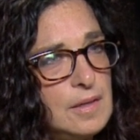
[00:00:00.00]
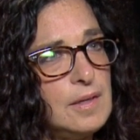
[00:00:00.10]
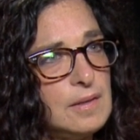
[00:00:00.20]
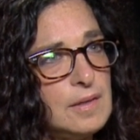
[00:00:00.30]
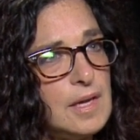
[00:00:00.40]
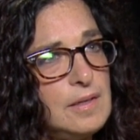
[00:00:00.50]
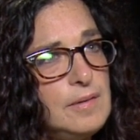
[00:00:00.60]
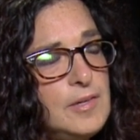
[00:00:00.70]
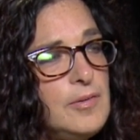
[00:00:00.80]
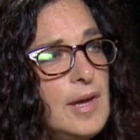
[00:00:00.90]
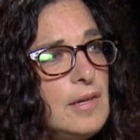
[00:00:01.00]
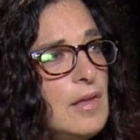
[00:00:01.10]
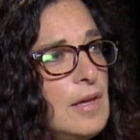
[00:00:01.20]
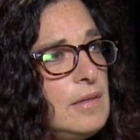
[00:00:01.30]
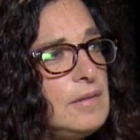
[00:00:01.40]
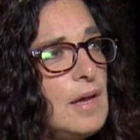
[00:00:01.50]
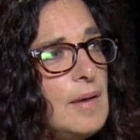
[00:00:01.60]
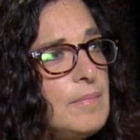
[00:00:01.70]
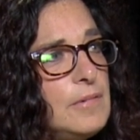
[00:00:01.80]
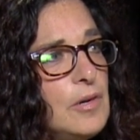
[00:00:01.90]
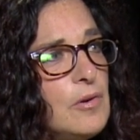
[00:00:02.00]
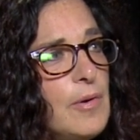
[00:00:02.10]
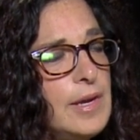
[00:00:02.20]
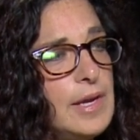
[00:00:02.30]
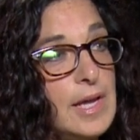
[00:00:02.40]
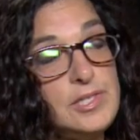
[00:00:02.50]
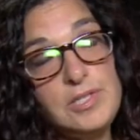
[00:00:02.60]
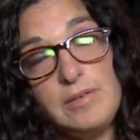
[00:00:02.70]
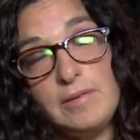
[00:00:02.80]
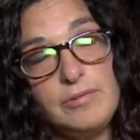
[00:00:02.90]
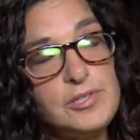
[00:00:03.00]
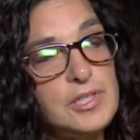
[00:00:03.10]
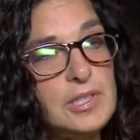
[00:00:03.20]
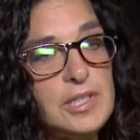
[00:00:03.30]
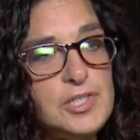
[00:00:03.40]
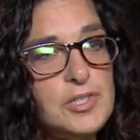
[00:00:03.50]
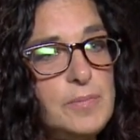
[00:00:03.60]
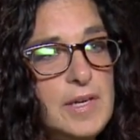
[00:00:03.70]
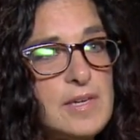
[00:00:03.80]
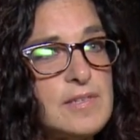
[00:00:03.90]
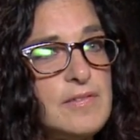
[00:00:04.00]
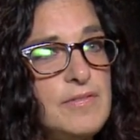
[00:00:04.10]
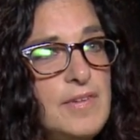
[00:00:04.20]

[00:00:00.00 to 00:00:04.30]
Yeah, and you had a lot up, you know, going against you, unfortunately, too, because of the